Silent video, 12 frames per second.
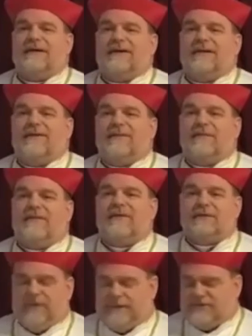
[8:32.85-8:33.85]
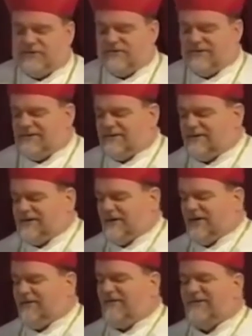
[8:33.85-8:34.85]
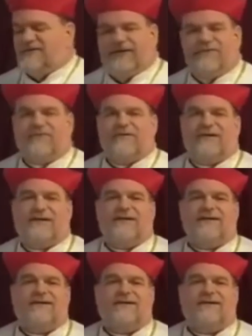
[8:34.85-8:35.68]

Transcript: The Bishop Webster unsuccessfully